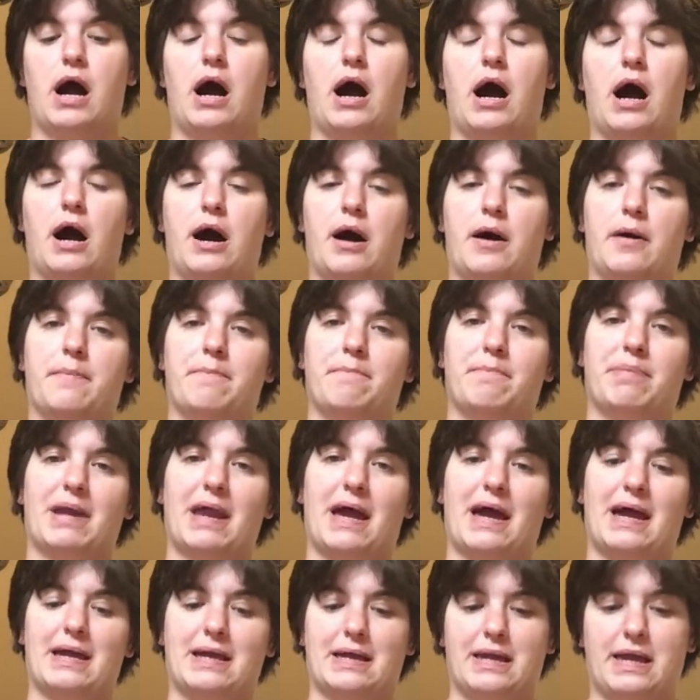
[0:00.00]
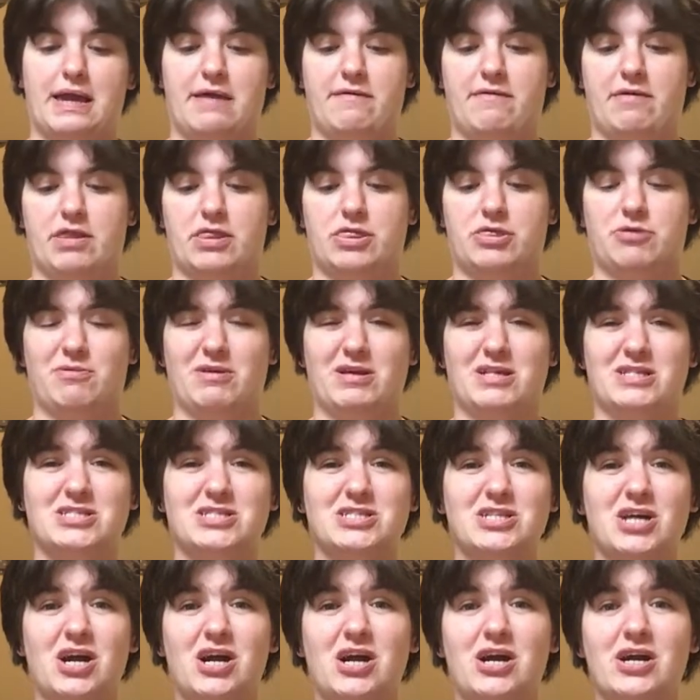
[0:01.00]
But I gave it 3
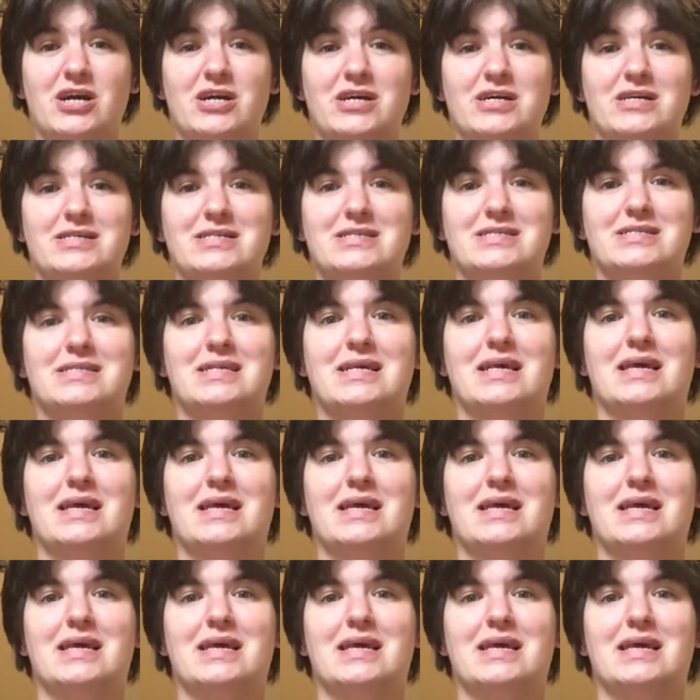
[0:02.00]
stars.